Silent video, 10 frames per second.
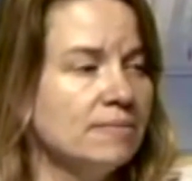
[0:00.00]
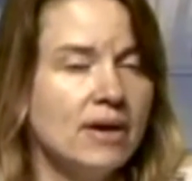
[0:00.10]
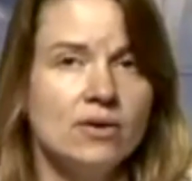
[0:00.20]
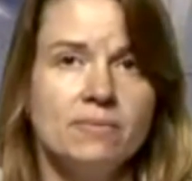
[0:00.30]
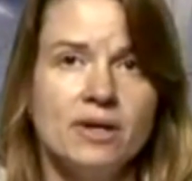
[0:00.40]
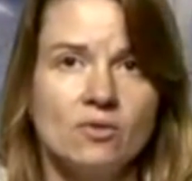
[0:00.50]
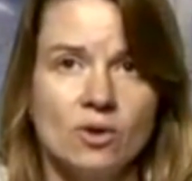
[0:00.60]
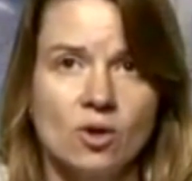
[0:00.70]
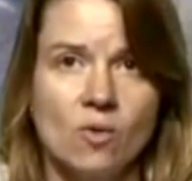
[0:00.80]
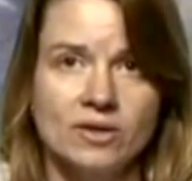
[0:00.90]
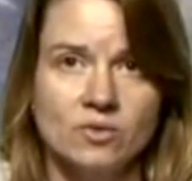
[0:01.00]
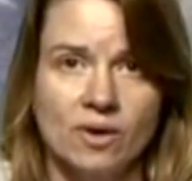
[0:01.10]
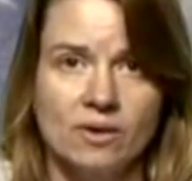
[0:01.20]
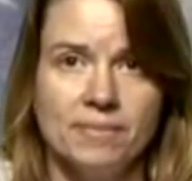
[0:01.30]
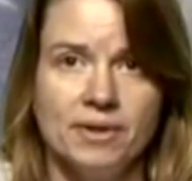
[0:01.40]
married men are required to
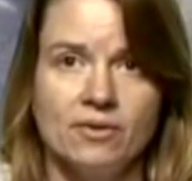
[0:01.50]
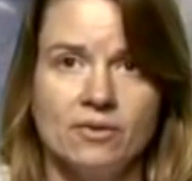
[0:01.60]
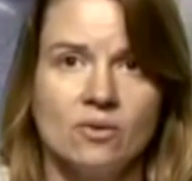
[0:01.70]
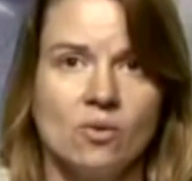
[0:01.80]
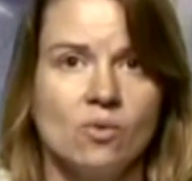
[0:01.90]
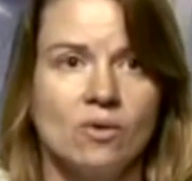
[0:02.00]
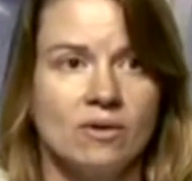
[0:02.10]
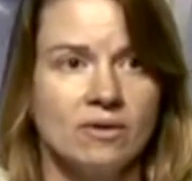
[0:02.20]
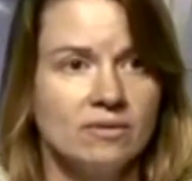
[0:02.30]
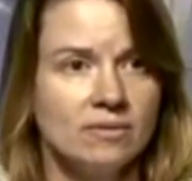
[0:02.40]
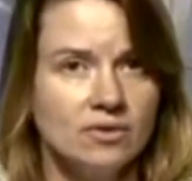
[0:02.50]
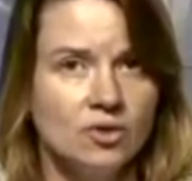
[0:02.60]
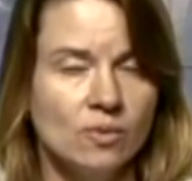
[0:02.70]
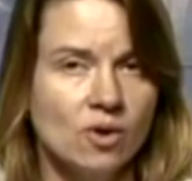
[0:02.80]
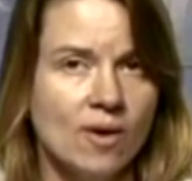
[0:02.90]
wear a beard, or
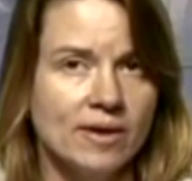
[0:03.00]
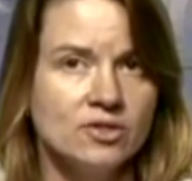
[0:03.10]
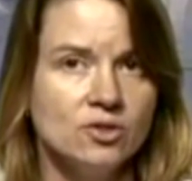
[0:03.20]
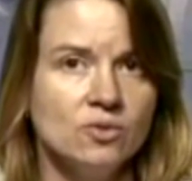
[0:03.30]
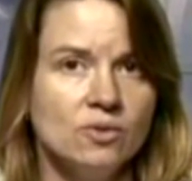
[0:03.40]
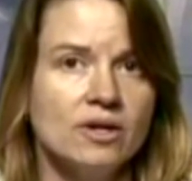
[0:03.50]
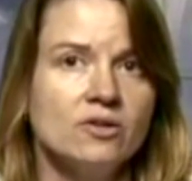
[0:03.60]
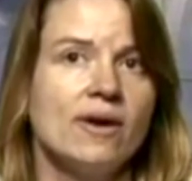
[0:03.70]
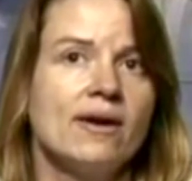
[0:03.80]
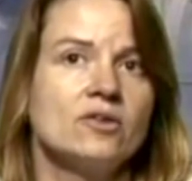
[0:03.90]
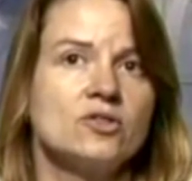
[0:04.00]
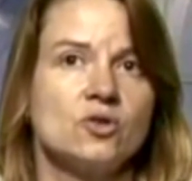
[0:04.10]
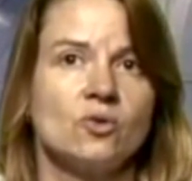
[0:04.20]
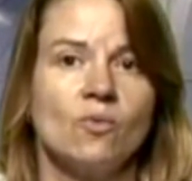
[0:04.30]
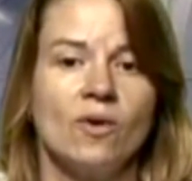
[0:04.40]
you're required to cut your hair in a
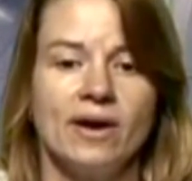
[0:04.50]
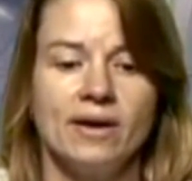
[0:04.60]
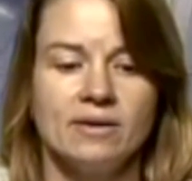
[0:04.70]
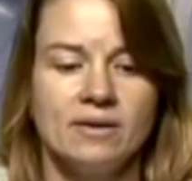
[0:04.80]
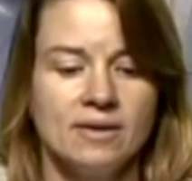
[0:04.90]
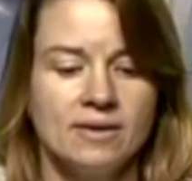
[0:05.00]
certain way.